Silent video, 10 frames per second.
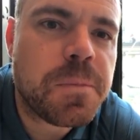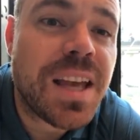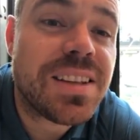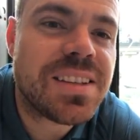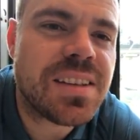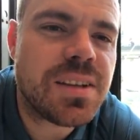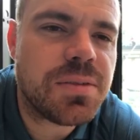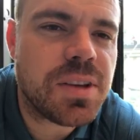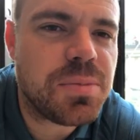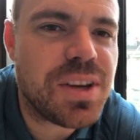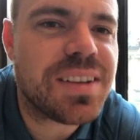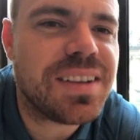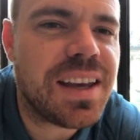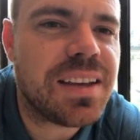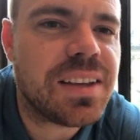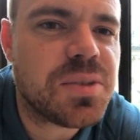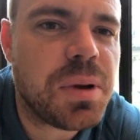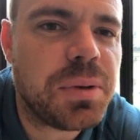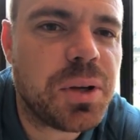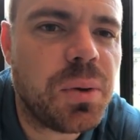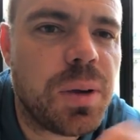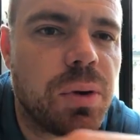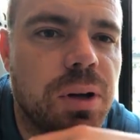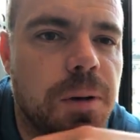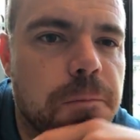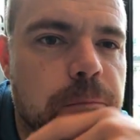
Sensitive subject, yeah, that's probably a good way of putting it.